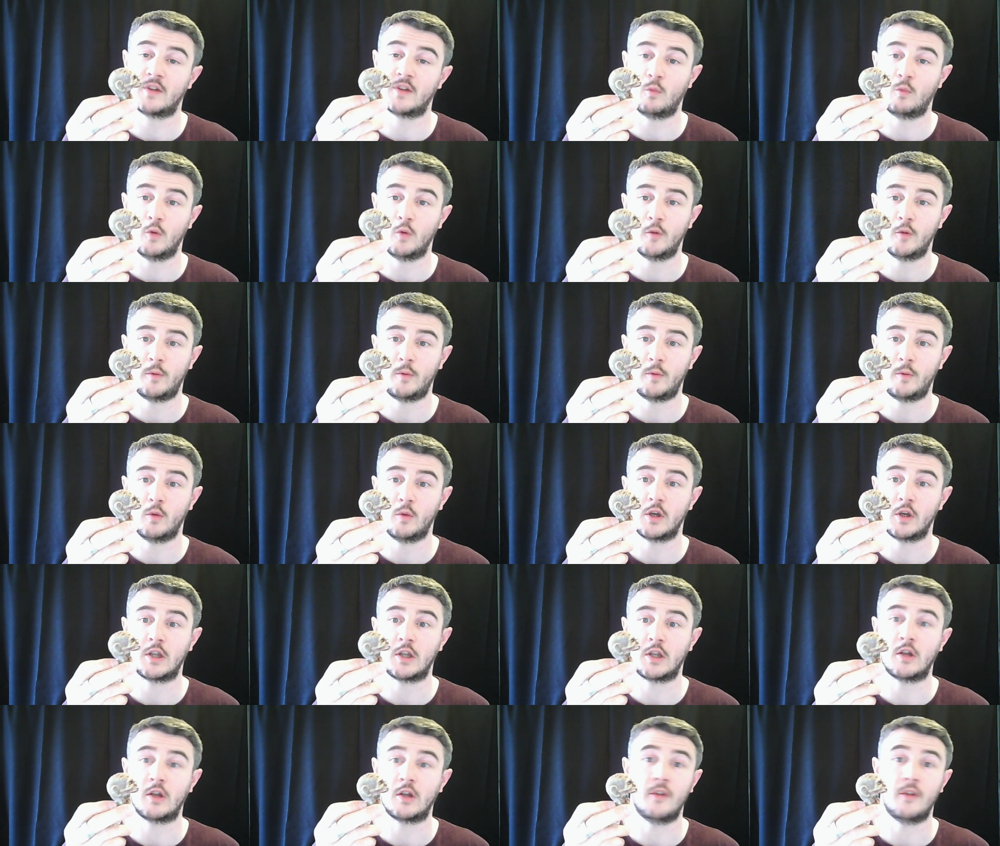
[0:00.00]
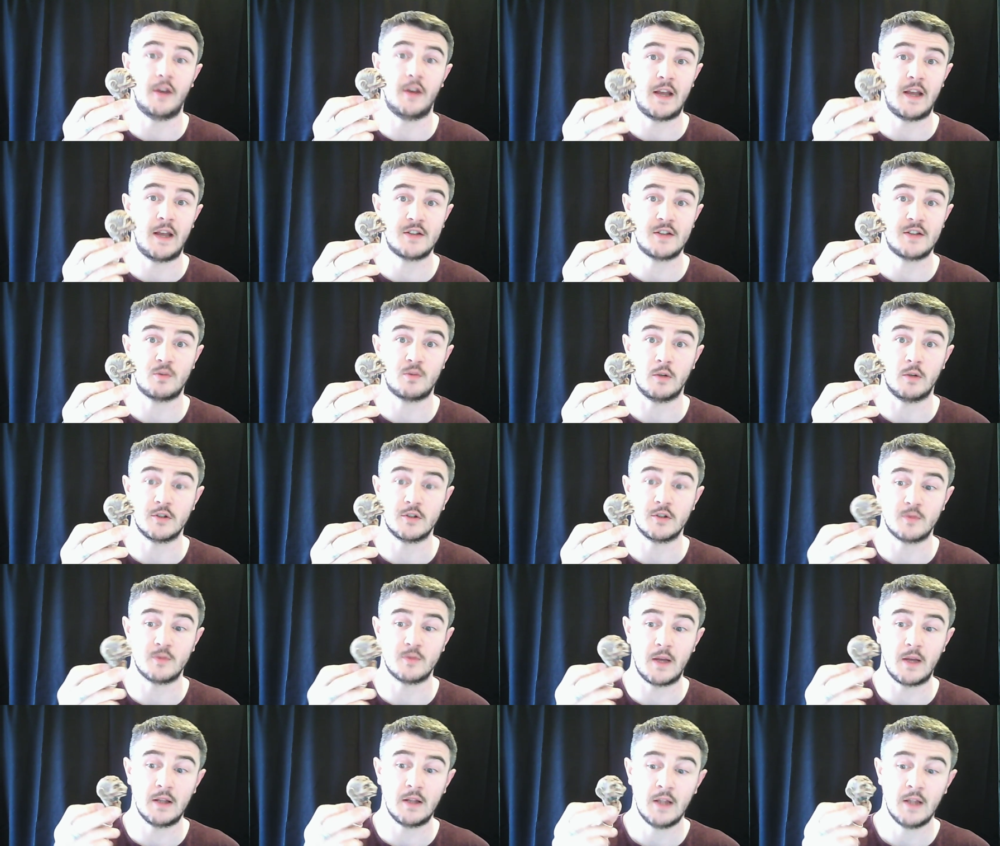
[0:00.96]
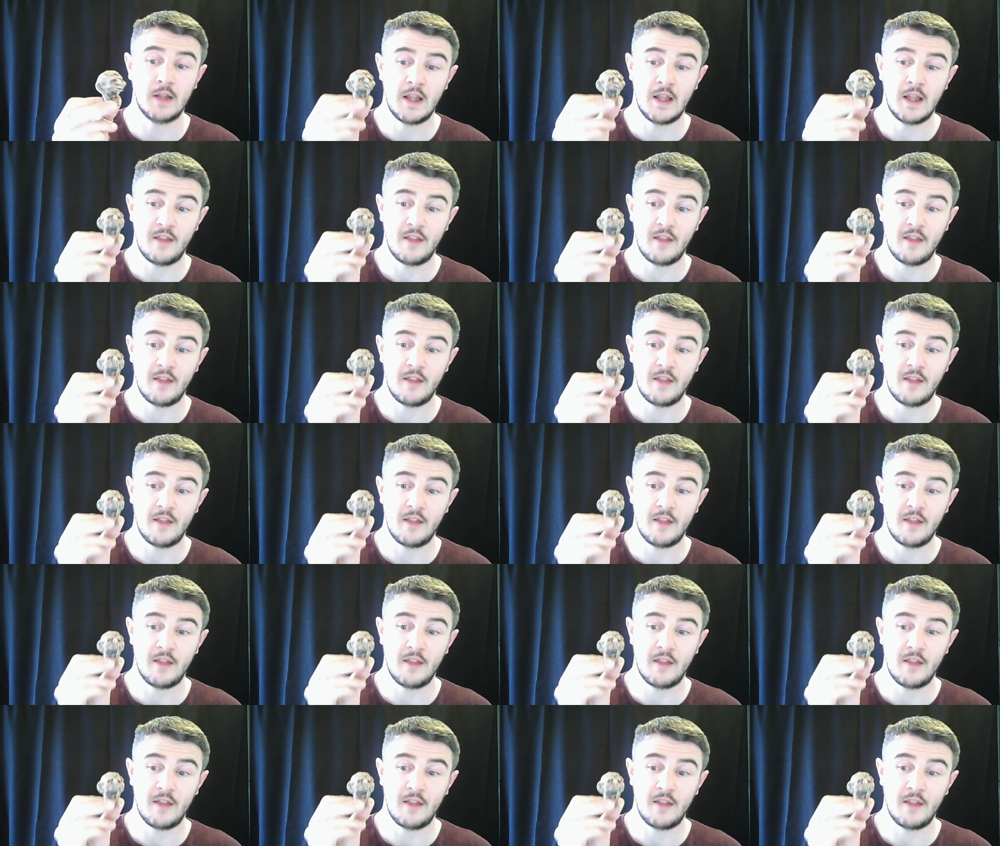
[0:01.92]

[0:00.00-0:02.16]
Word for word: and will be working on the next one as well.